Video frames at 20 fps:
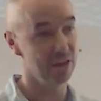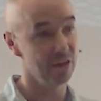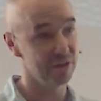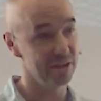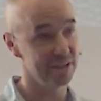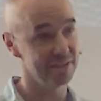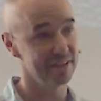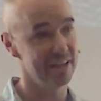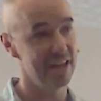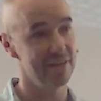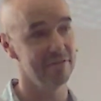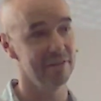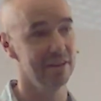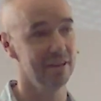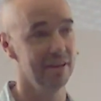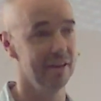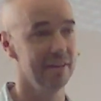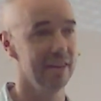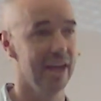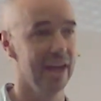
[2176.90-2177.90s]
God is never
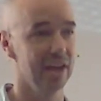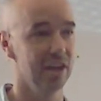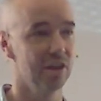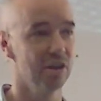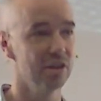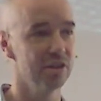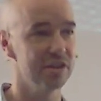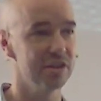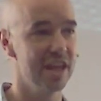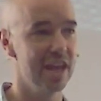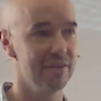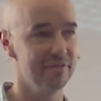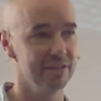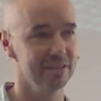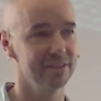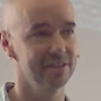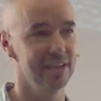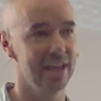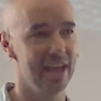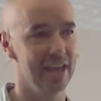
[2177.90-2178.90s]
like that. God
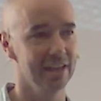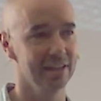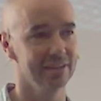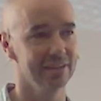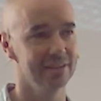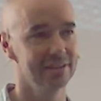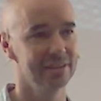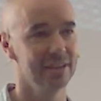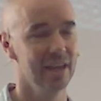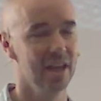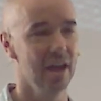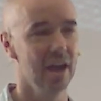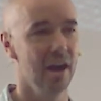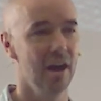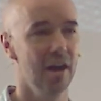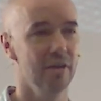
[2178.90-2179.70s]
never says,